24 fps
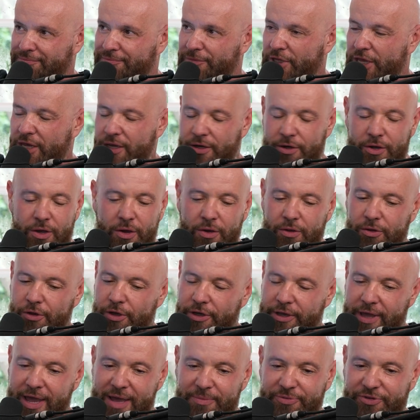Yeah, no,
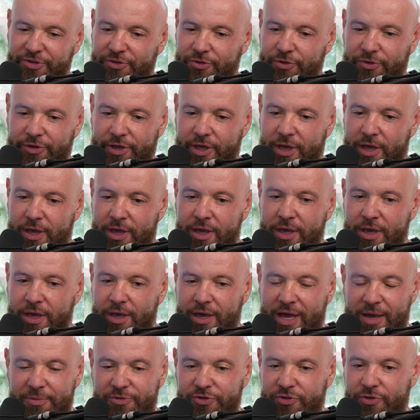look, absolutely.
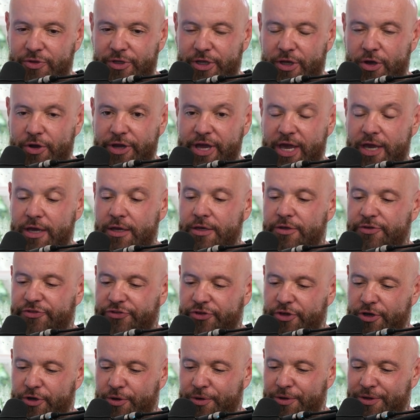Absolutely. Okay,
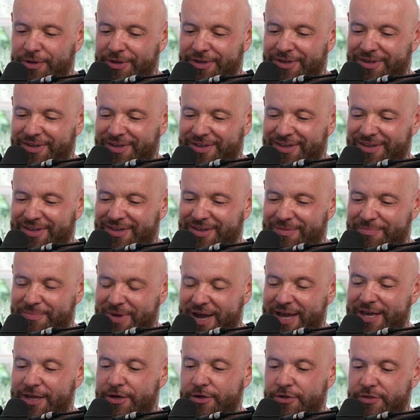so
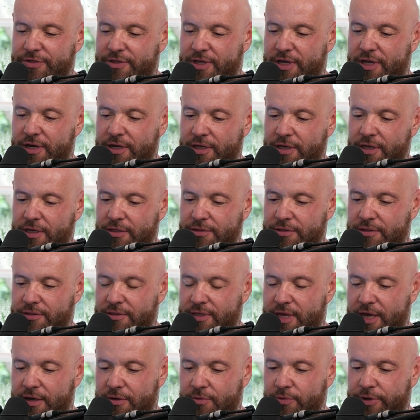my understanding is
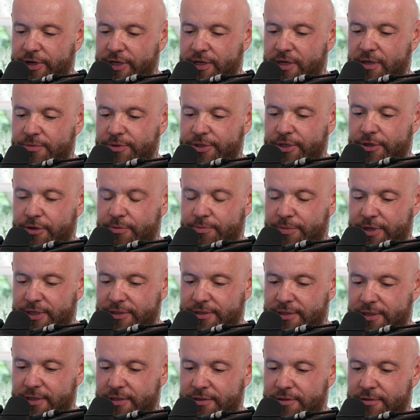that when it comes to your
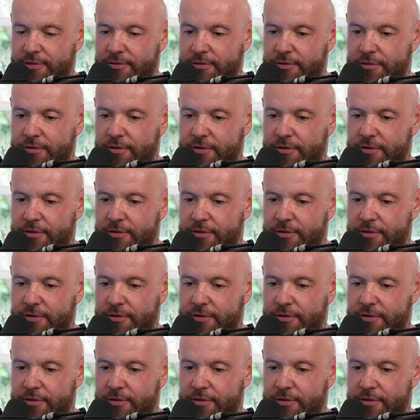business,